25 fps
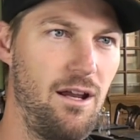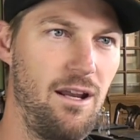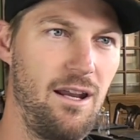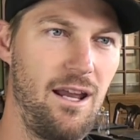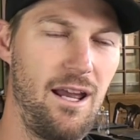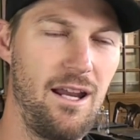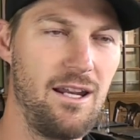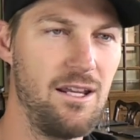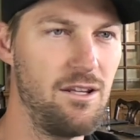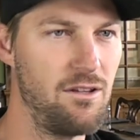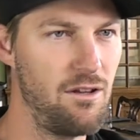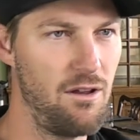and
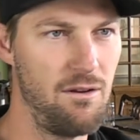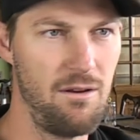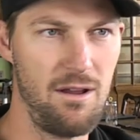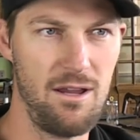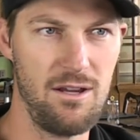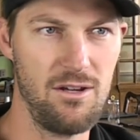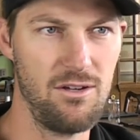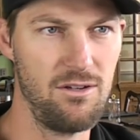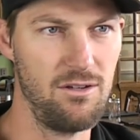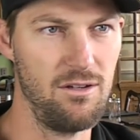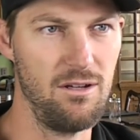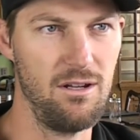any
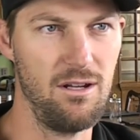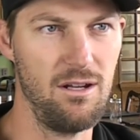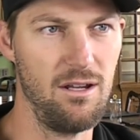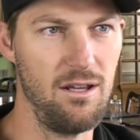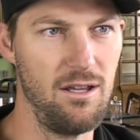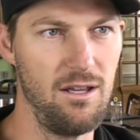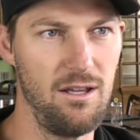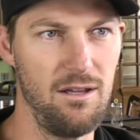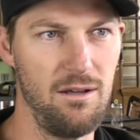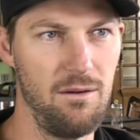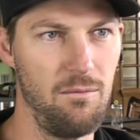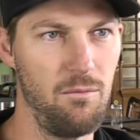donation
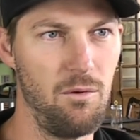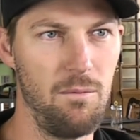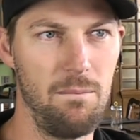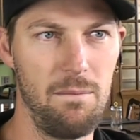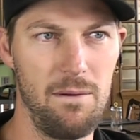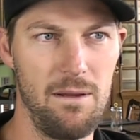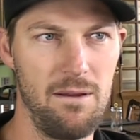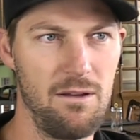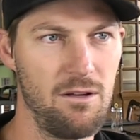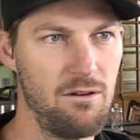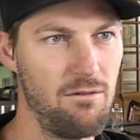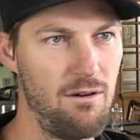would
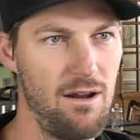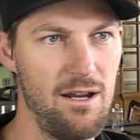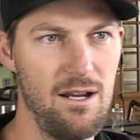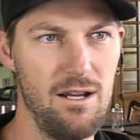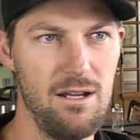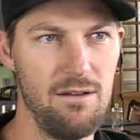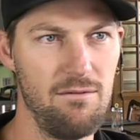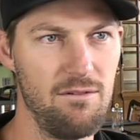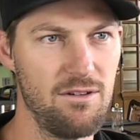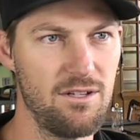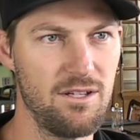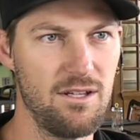be
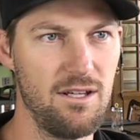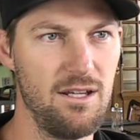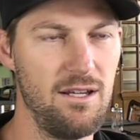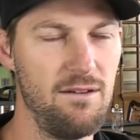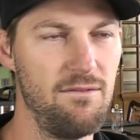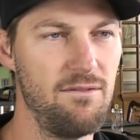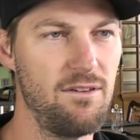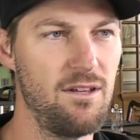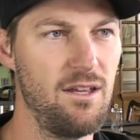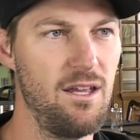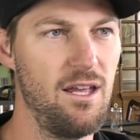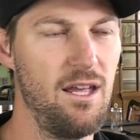greatly
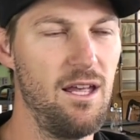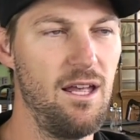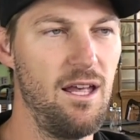received.